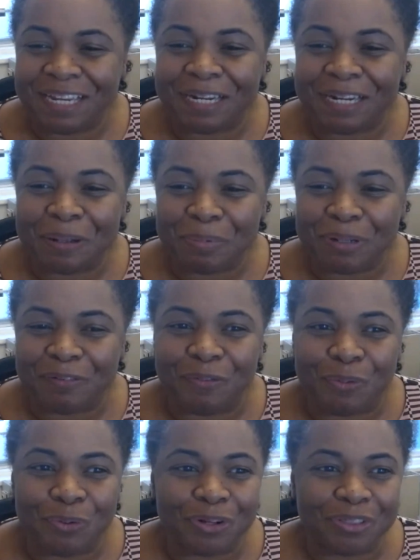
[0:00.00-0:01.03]
data, but
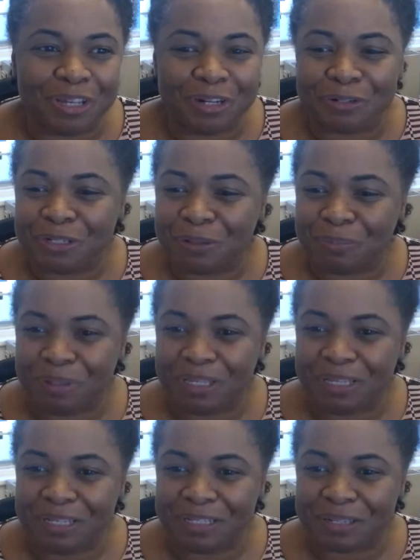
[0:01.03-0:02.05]
for there to
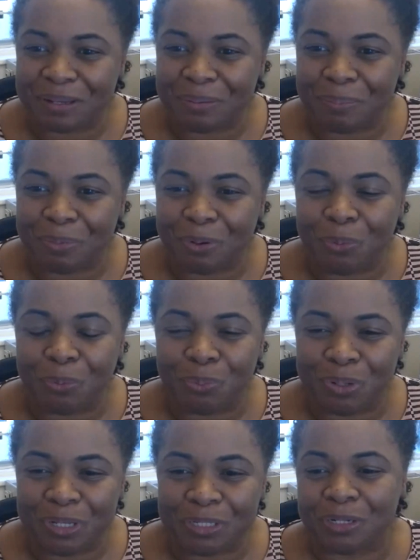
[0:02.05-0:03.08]
be some
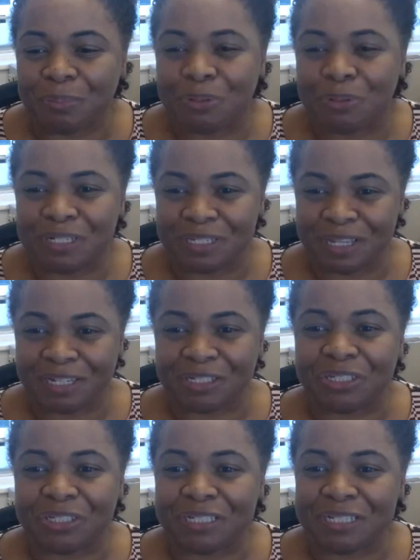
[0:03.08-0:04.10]
reasonable
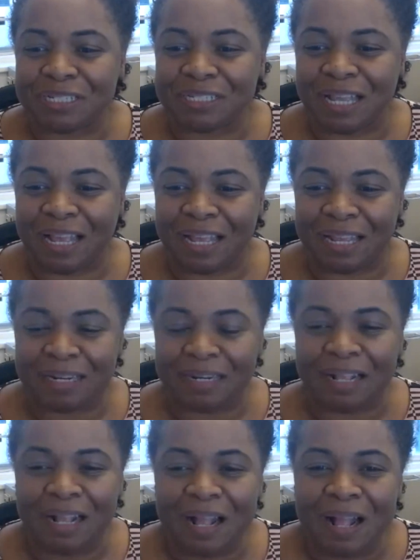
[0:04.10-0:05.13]
discussions
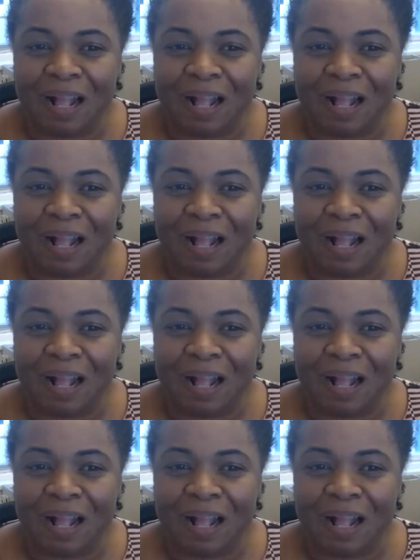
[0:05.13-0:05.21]
and